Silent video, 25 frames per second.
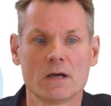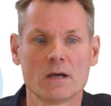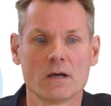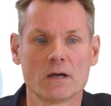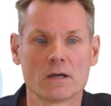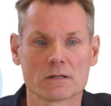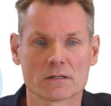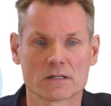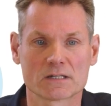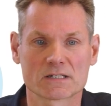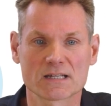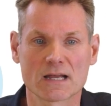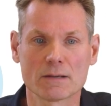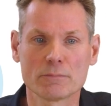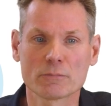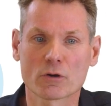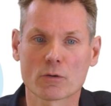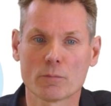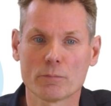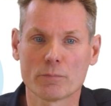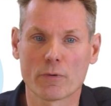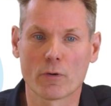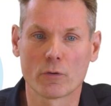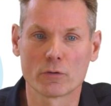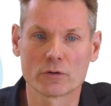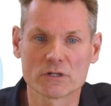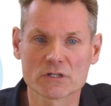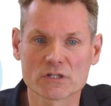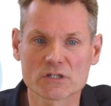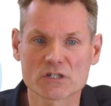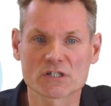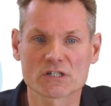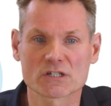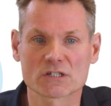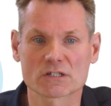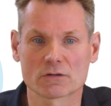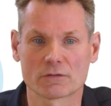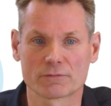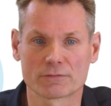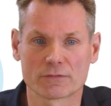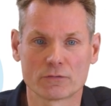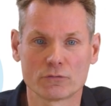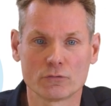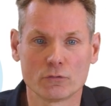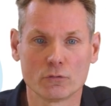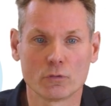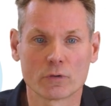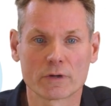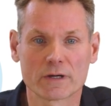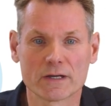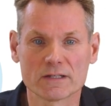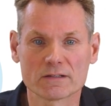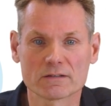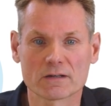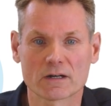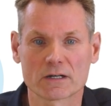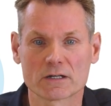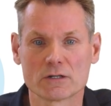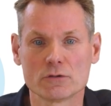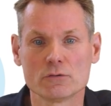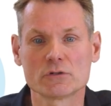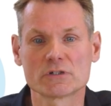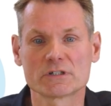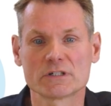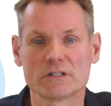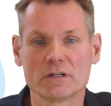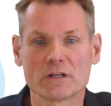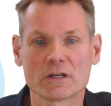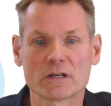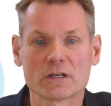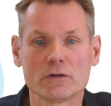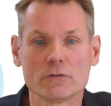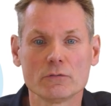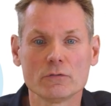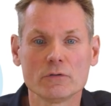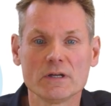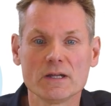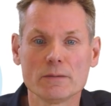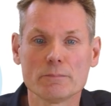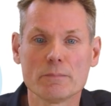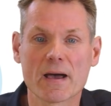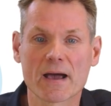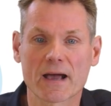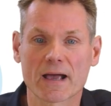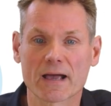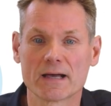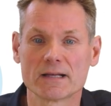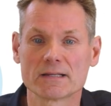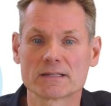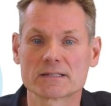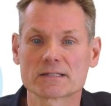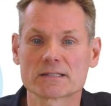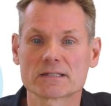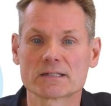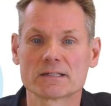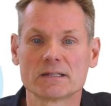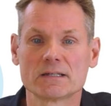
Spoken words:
The same components of the toolkit are used in the QNE backend.